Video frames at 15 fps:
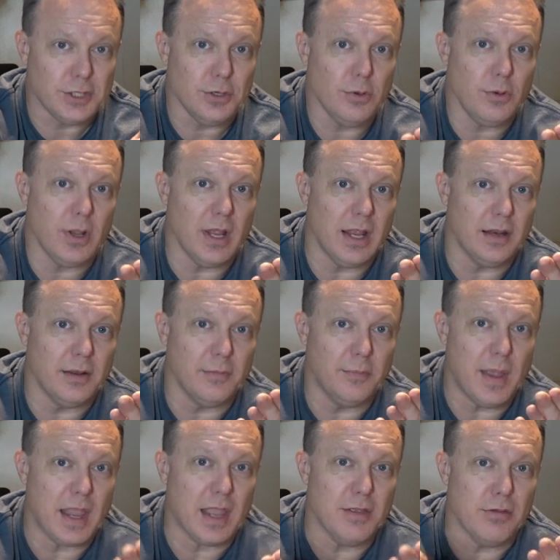you into
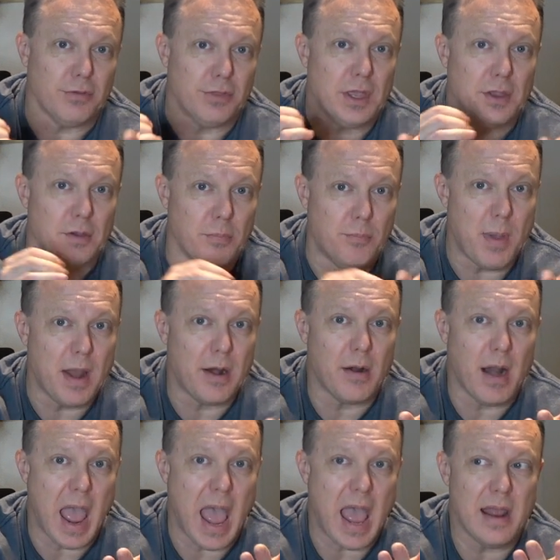making you think you're better
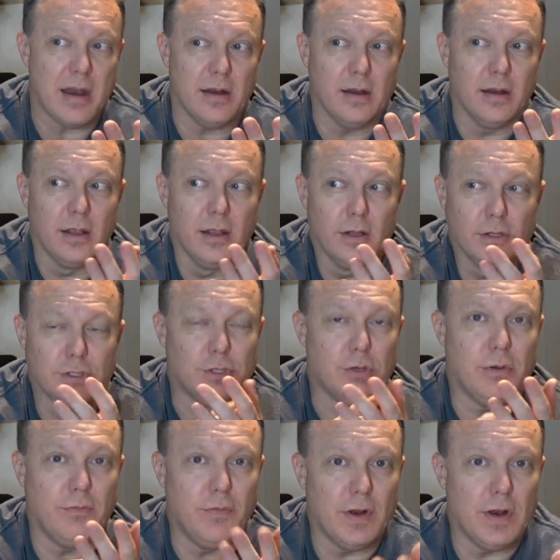at
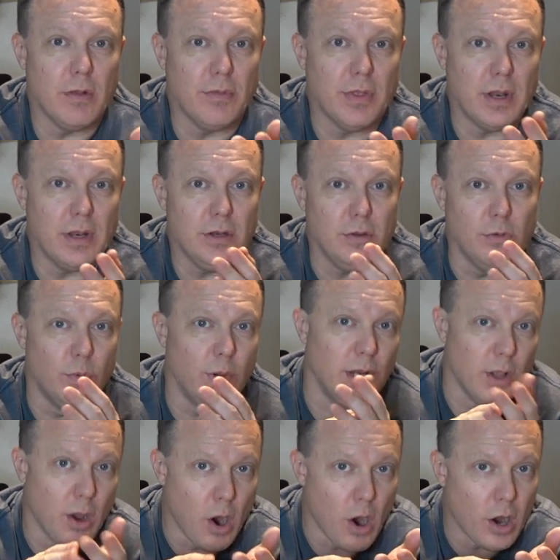shooting video than you really
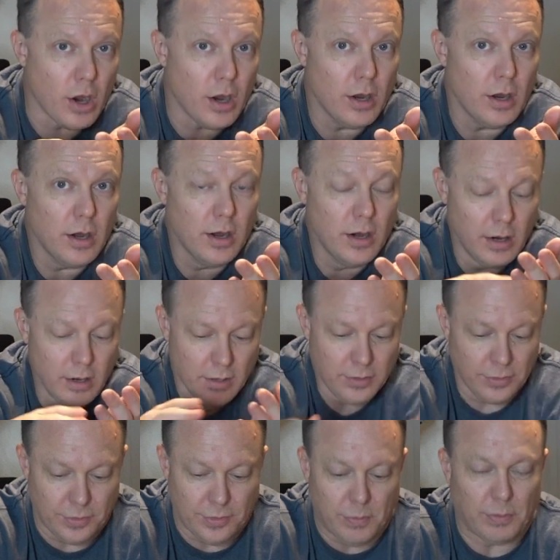are.
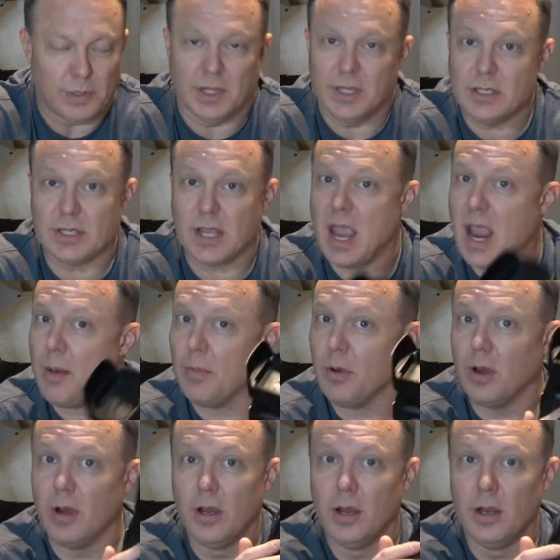With this
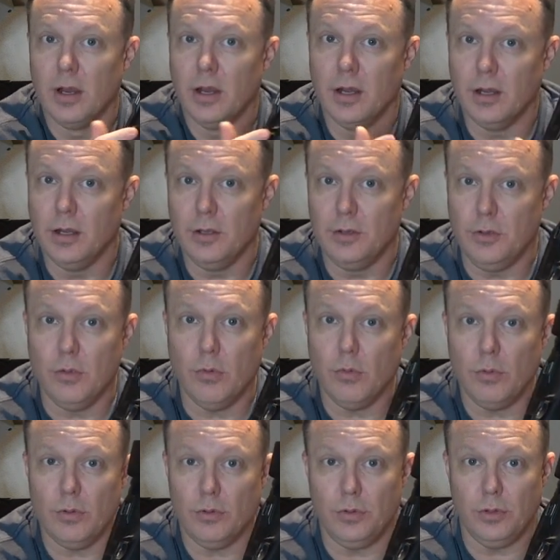camera, you
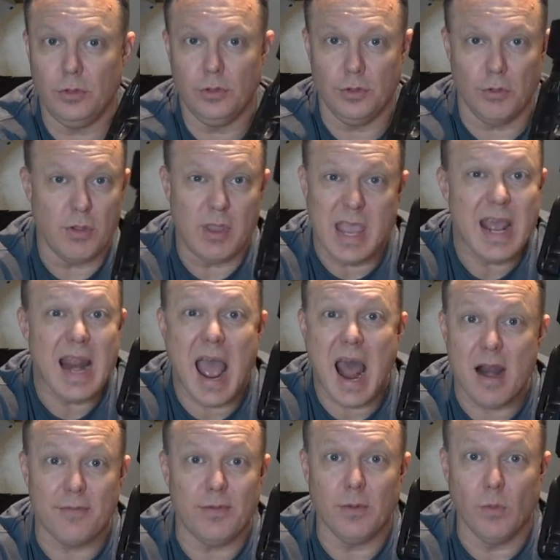get out
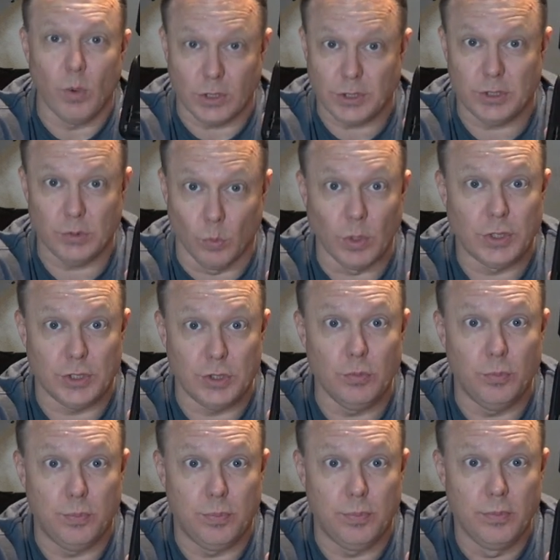of it what
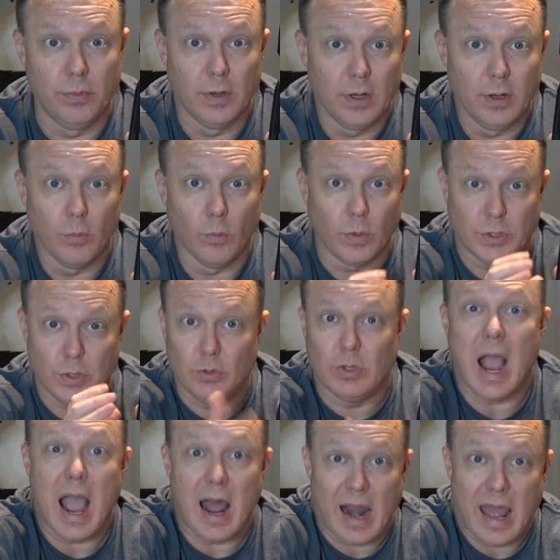you
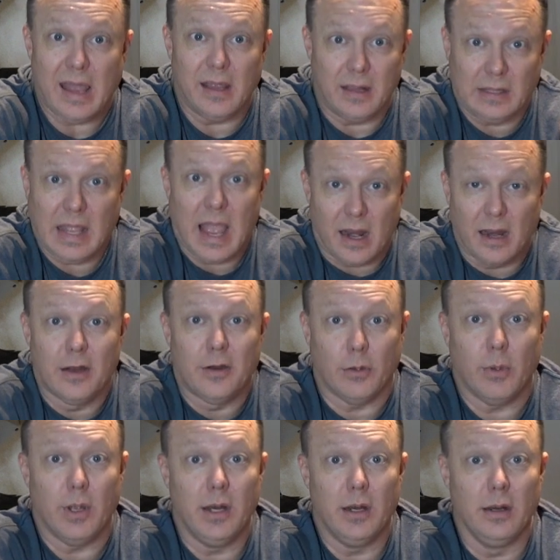dial into
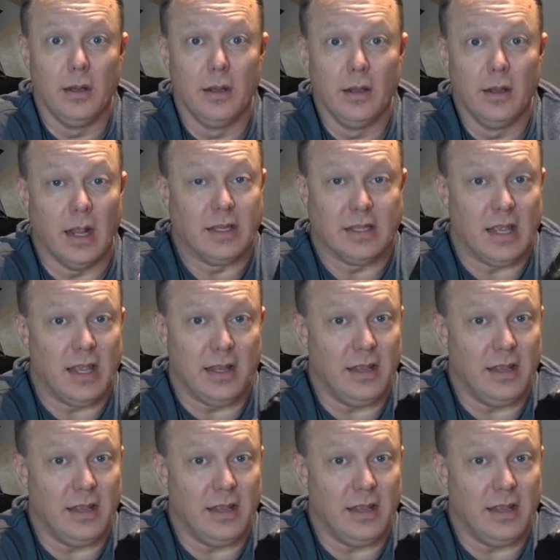it. It's